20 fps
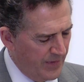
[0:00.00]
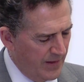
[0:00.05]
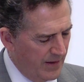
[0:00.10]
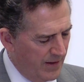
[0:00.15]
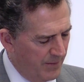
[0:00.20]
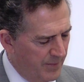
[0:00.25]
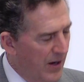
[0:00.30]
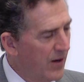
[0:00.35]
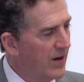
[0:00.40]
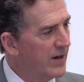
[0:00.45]

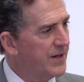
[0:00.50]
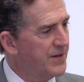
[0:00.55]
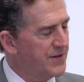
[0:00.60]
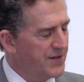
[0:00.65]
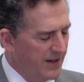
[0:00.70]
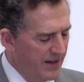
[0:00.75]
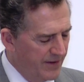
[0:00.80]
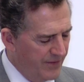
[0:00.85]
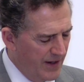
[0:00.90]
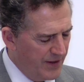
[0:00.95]
Americans
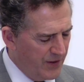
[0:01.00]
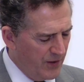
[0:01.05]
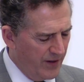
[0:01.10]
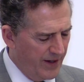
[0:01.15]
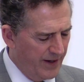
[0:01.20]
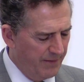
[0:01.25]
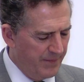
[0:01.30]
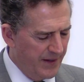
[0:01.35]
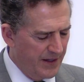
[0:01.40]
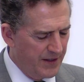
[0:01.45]
live under
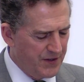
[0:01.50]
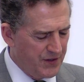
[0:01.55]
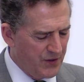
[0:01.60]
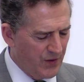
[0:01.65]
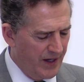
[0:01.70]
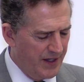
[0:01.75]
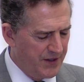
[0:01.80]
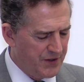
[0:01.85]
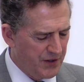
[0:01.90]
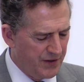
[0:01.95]
an
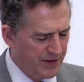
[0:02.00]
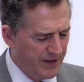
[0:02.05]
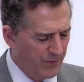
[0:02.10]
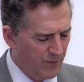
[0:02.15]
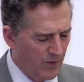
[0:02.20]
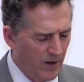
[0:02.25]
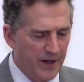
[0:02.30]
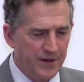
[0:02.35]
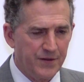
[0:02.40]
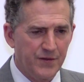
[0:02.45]
administration that
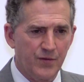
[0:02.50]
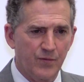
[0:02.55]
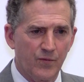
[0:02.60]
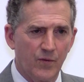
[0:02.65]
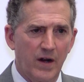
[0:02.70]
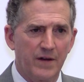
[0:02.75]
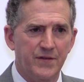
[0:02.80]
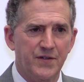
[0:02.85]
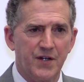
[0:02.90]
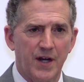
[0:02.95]
runs
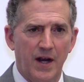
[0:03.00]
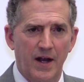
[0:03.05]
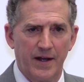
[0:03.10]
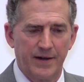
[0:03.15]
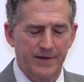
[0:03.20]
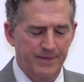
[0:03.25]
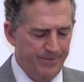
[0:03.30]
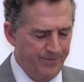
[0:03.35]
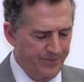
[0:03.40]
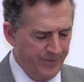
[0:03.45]

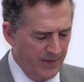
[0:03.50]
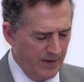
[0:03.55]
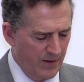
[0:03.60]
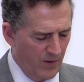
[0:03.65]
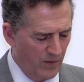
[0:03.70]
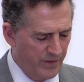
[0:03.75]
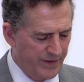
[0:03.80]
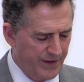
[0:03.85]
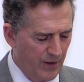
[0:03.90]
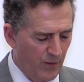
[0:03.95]
roughshod
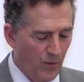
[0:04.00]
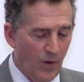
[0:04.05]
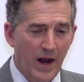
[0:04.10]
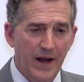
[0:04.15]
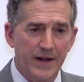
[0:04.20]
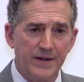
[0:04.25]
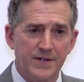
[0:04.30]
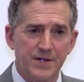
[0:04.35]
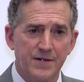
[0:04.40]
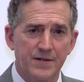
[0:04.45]
over their
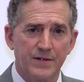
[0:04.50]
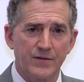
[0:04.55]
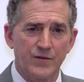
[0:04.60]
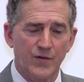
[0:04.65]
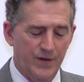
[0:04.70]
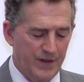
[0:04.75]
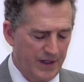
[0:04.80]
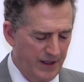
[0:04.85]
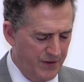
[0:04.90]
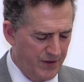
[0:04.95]
rights and
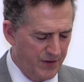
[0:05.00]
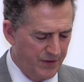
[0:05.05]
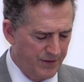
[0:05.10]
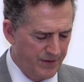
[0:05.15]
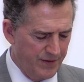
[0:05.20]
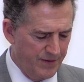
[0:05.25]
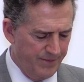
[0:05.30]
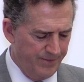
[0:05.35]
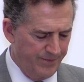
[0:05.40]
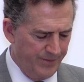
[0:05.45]

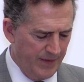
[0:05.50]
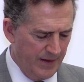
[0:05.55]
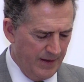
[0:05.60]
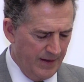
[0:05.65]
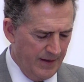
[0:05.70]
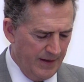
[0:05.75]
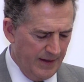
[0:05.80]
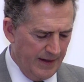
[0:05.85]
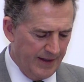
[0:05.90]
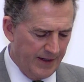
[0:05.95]
traditions
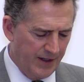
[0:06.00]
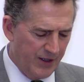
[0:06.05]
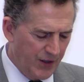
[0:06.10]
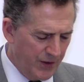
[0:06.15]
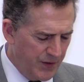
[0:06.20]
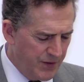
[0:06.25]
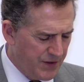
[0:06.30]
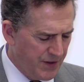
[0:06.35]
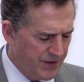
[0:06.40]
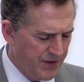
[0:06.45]
and
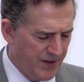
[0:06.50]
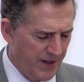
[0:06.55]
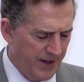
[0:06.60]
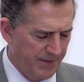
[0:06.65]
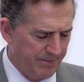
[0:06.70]
accuses